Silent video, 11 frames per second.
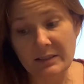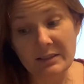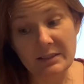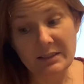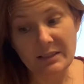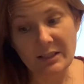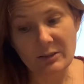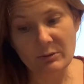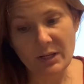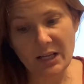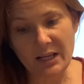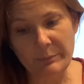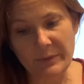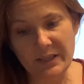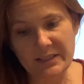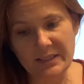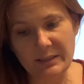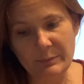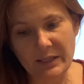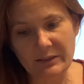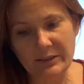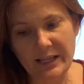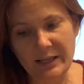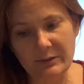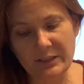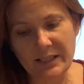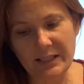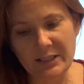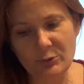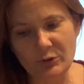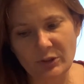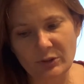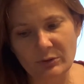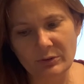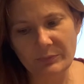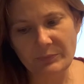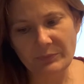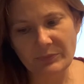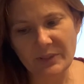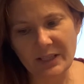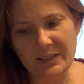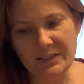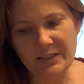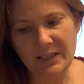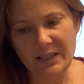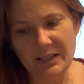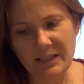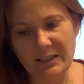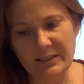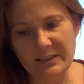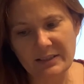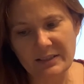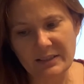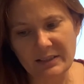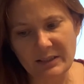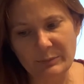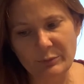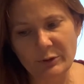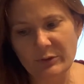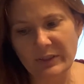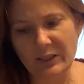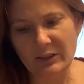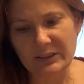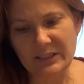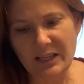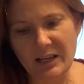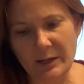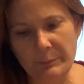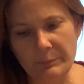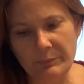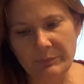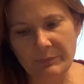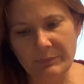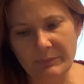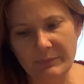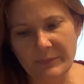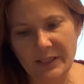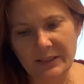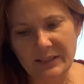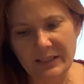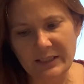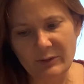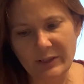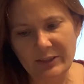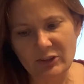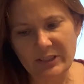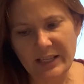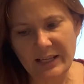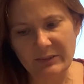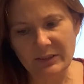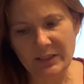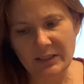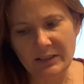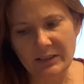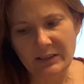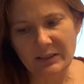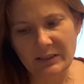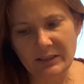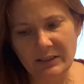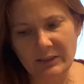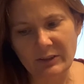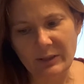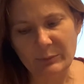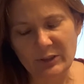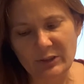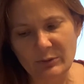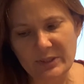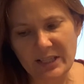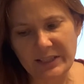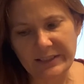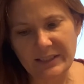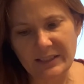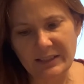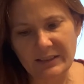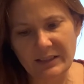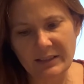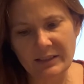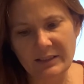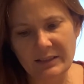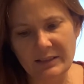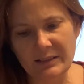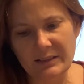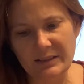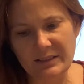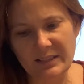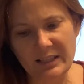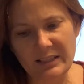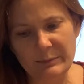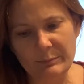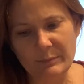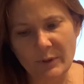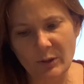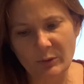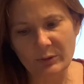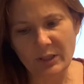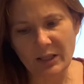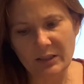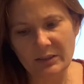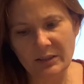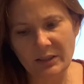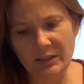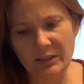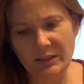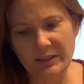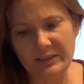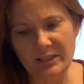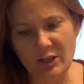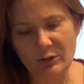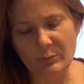so I must see better now than I used to. Yes, it is improving all the time." And then he crouched down and crept into his hut again. The same old hut, his home